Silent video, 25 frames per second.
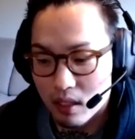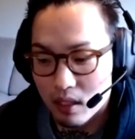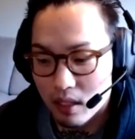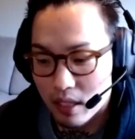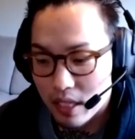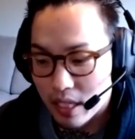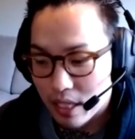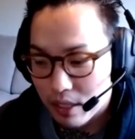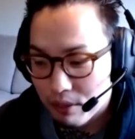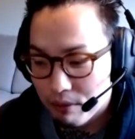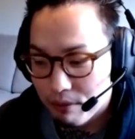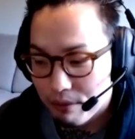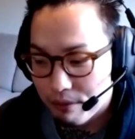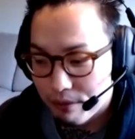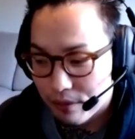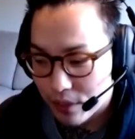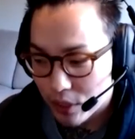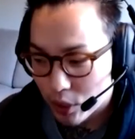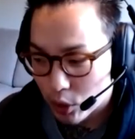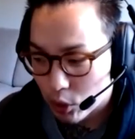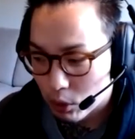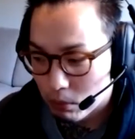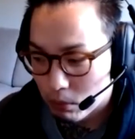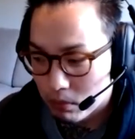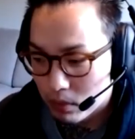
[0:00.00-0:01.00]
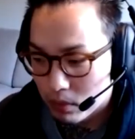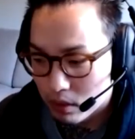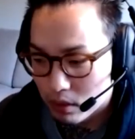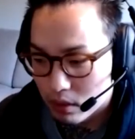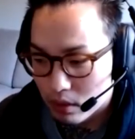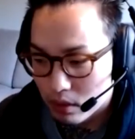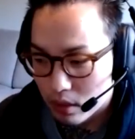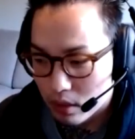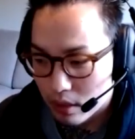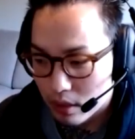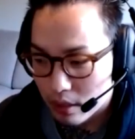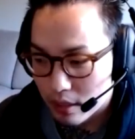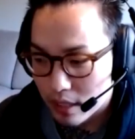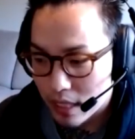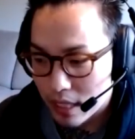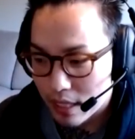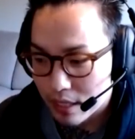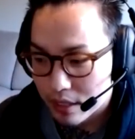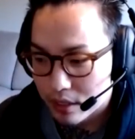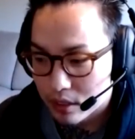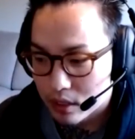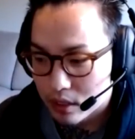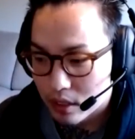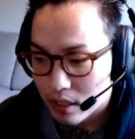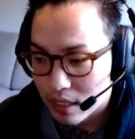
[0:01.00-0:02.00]
In film, that
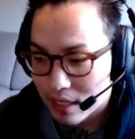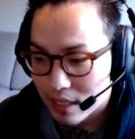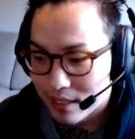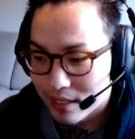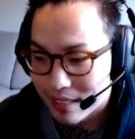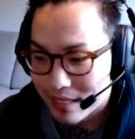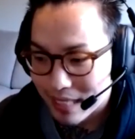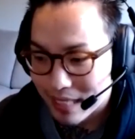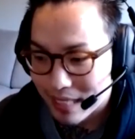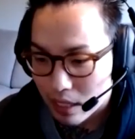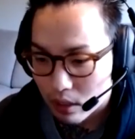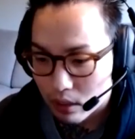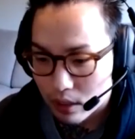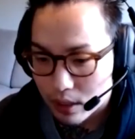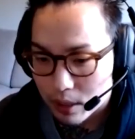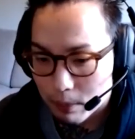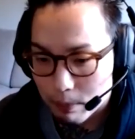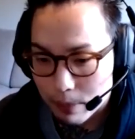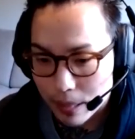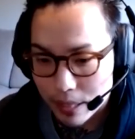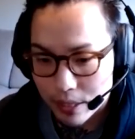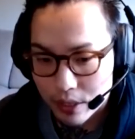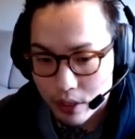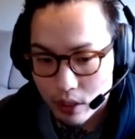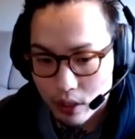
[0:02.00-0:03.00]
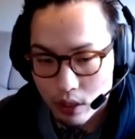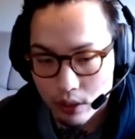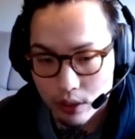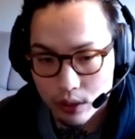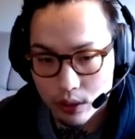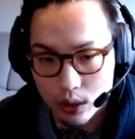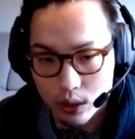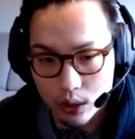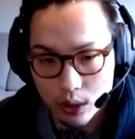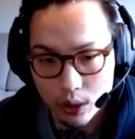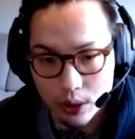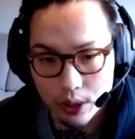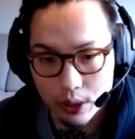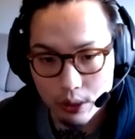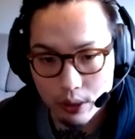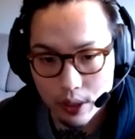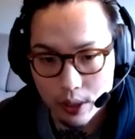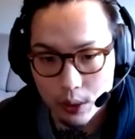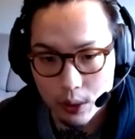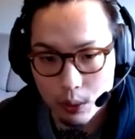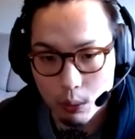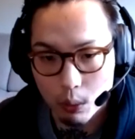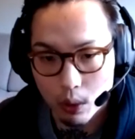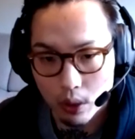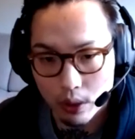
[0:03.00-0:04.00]
is entirely dependent on the studio that
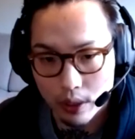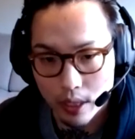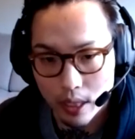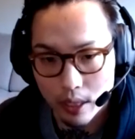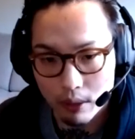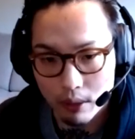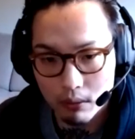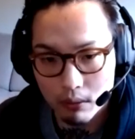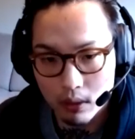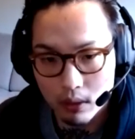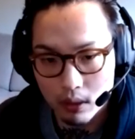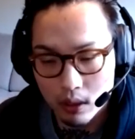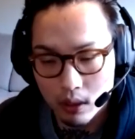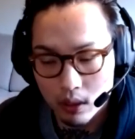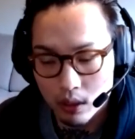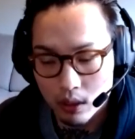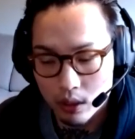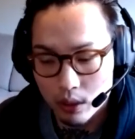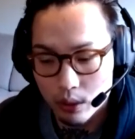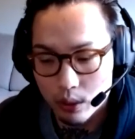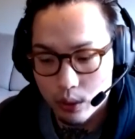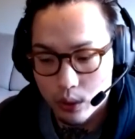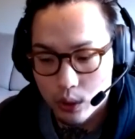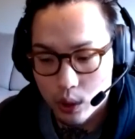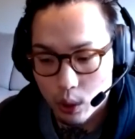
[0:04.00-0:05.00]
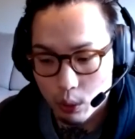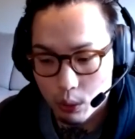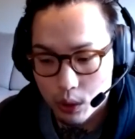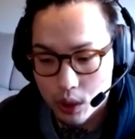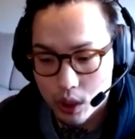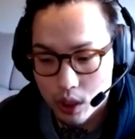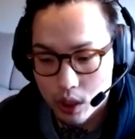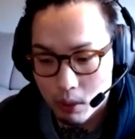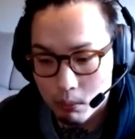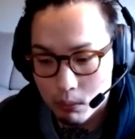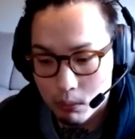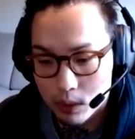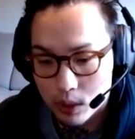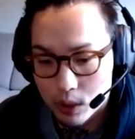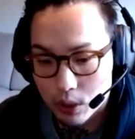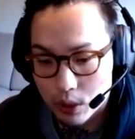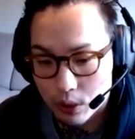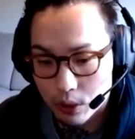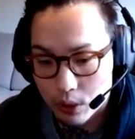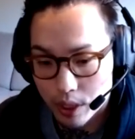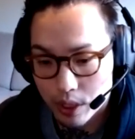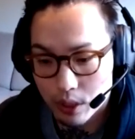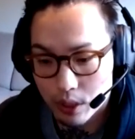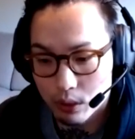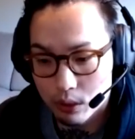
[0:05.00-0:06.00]
you work at. So some
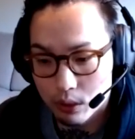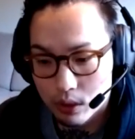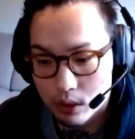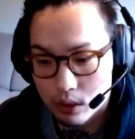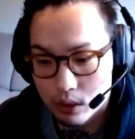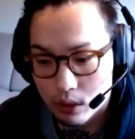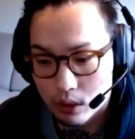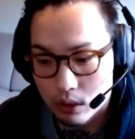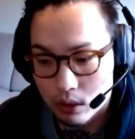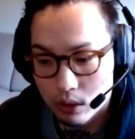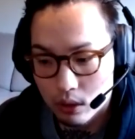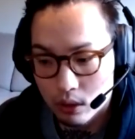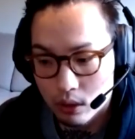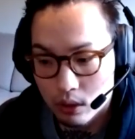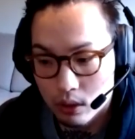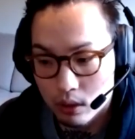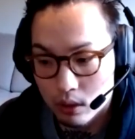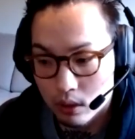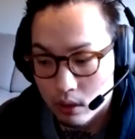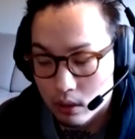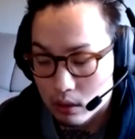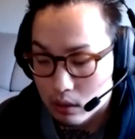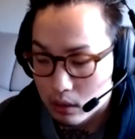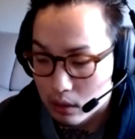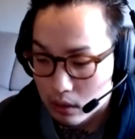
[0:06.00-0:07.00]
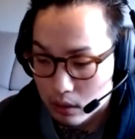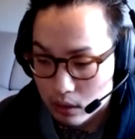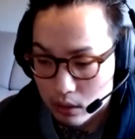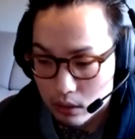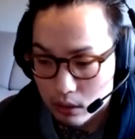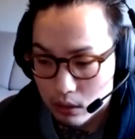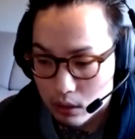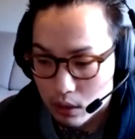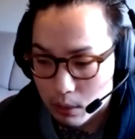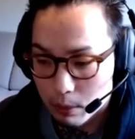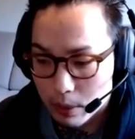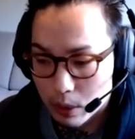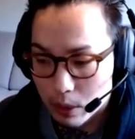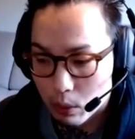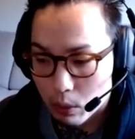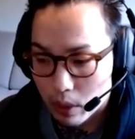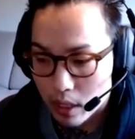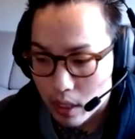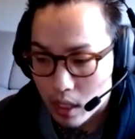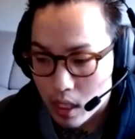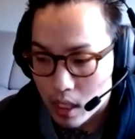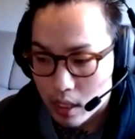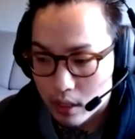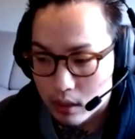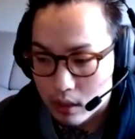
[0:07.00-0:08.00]
studios, to be quite
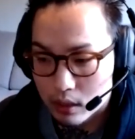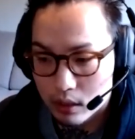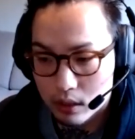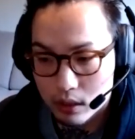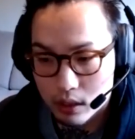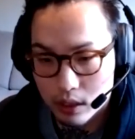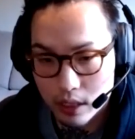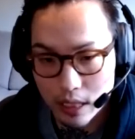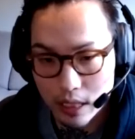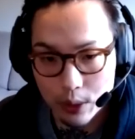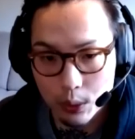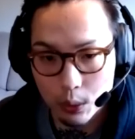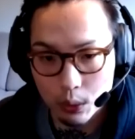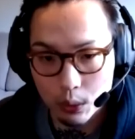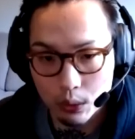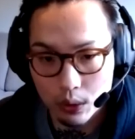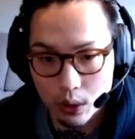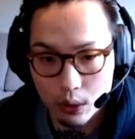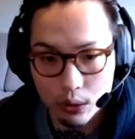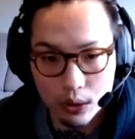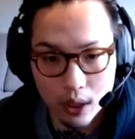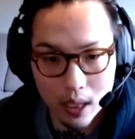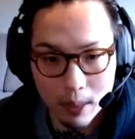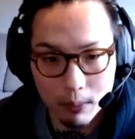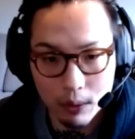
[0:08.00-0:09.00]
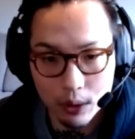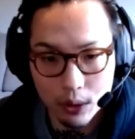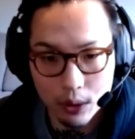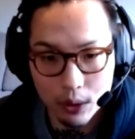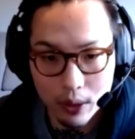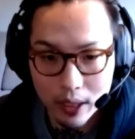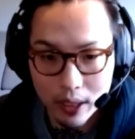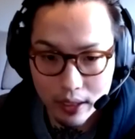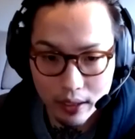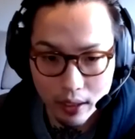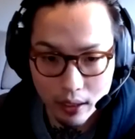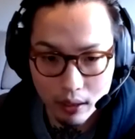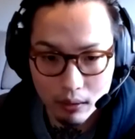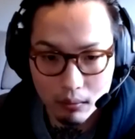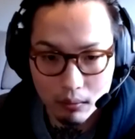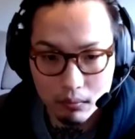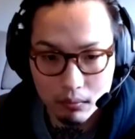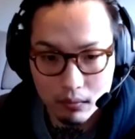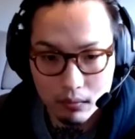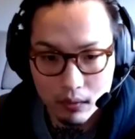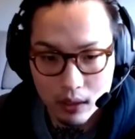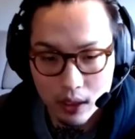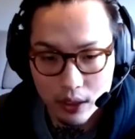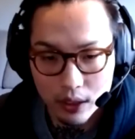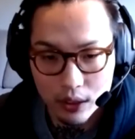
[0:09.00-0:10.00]
honest, schedule no time to do anything.
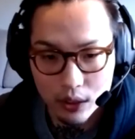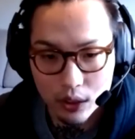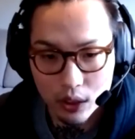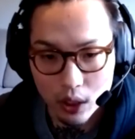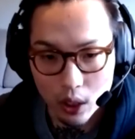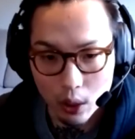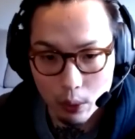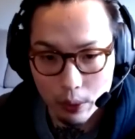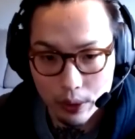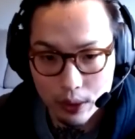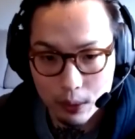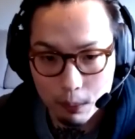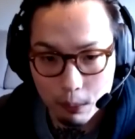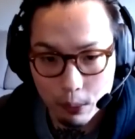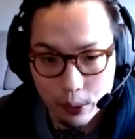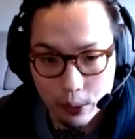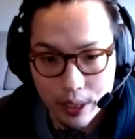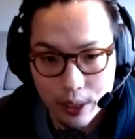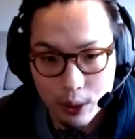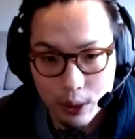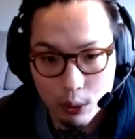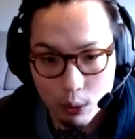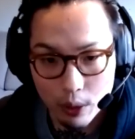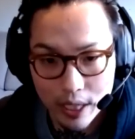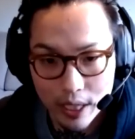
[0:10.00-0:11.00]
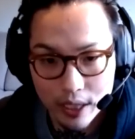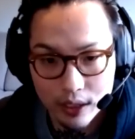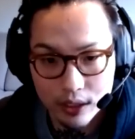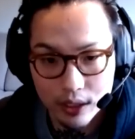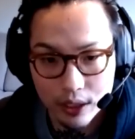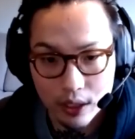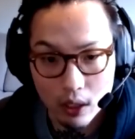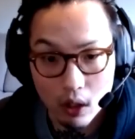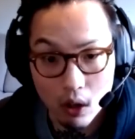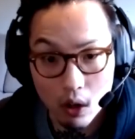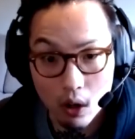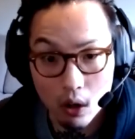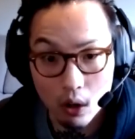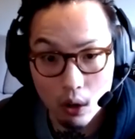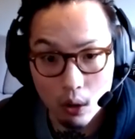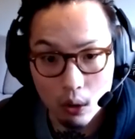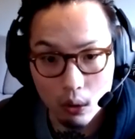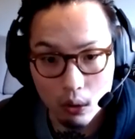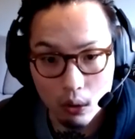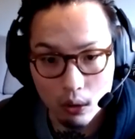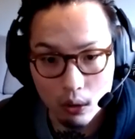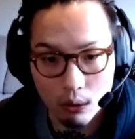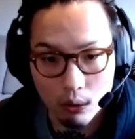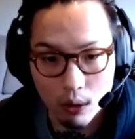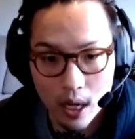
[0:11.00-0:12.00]
So it's pretty crazy
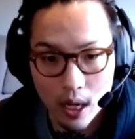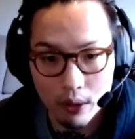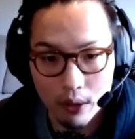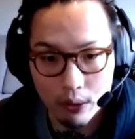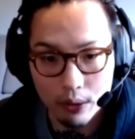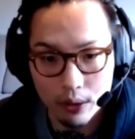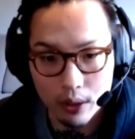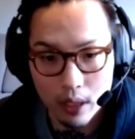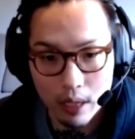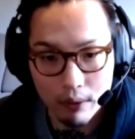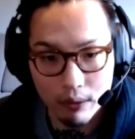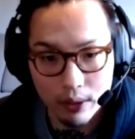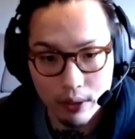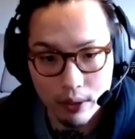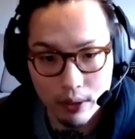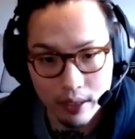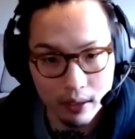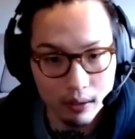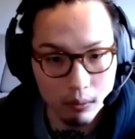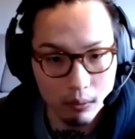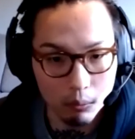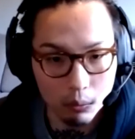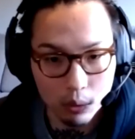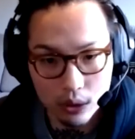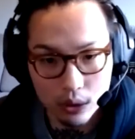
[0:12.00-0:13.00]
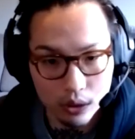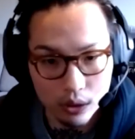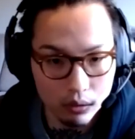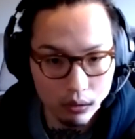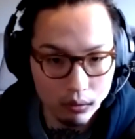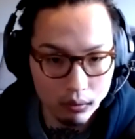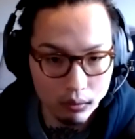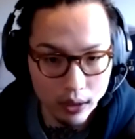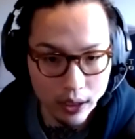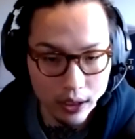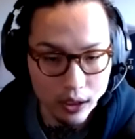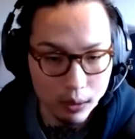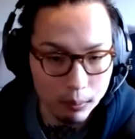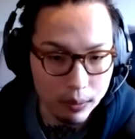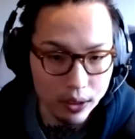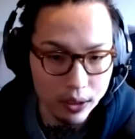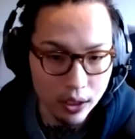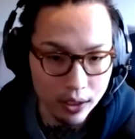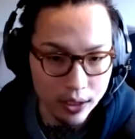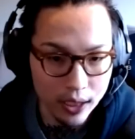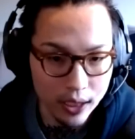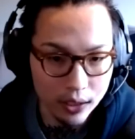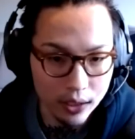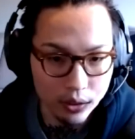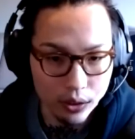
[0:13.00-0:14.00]
all around. Everything was needs to be
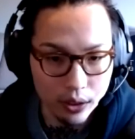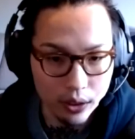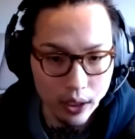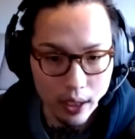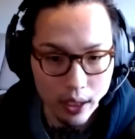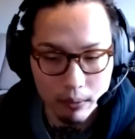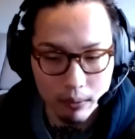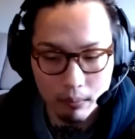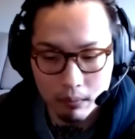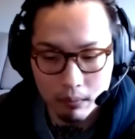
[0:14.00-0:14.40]
done yesterday.